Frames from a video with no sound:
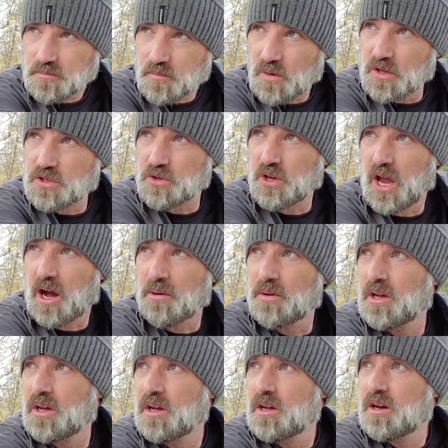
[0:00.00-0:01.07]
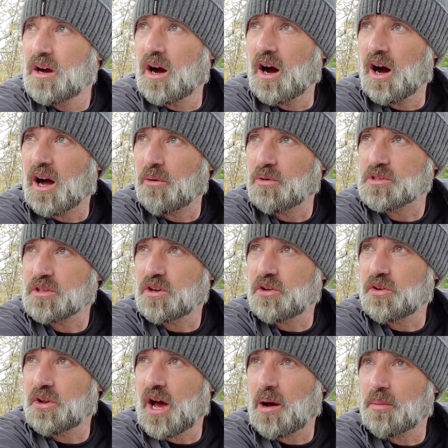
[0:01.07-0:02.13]
So yeah, I was a
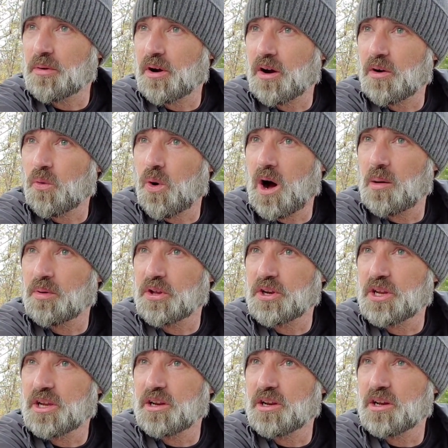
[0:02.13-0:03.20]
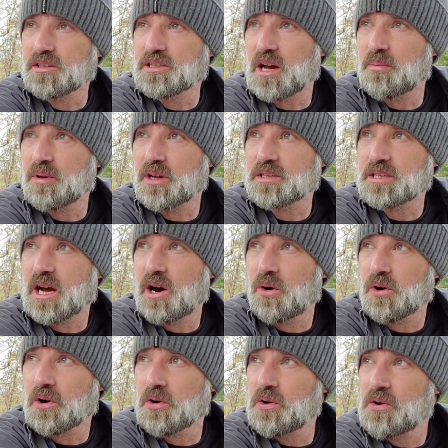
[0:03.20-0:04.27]
little wobbly kneed on top of that
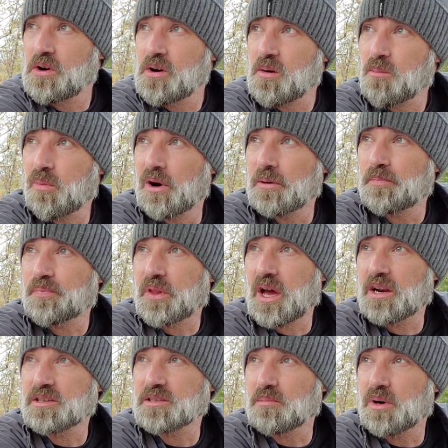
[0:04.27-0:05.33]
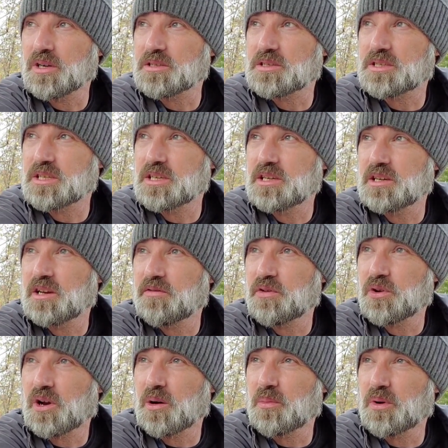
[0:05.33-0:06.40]
tower. But that is a must-see if you
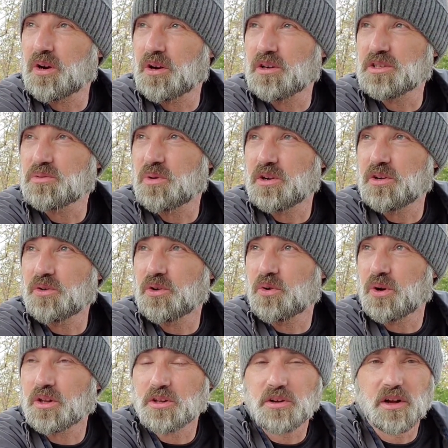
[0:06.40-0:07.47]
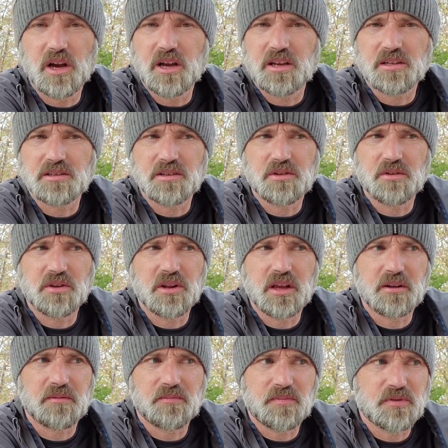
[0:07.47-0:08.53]
come here and just want to do a quick little hike. It's literally
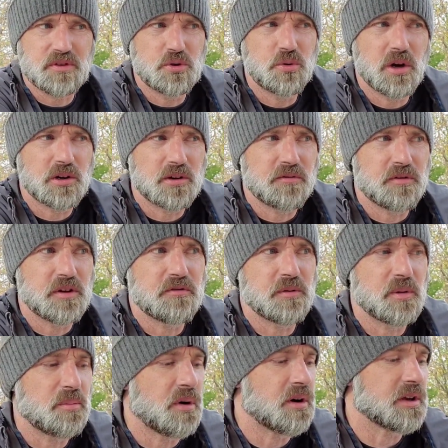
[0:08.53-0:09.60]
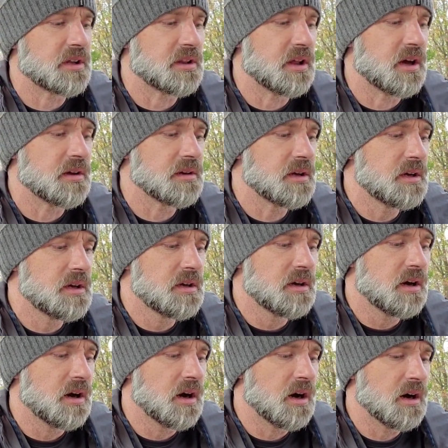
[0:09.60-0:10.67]
like 200 feet from the parking lot.
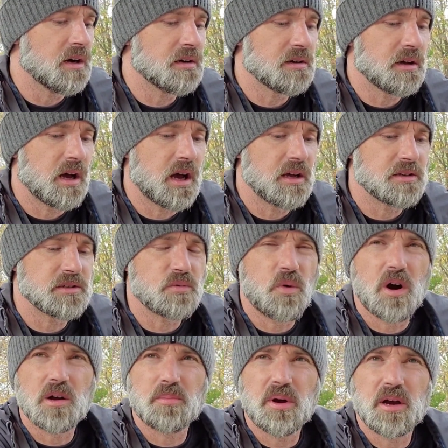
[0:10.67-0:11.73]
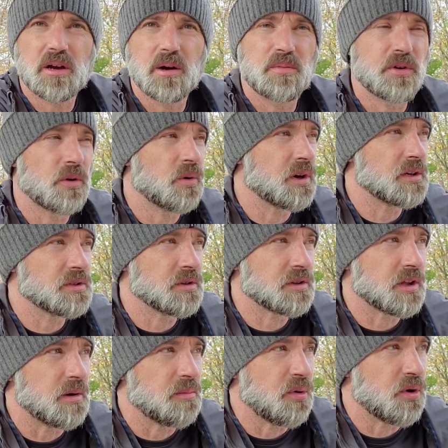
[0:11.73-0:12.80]
I just walked back up there when I took
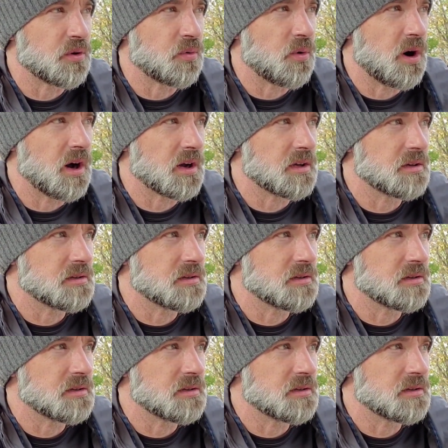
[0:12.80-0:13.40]
that boardwalk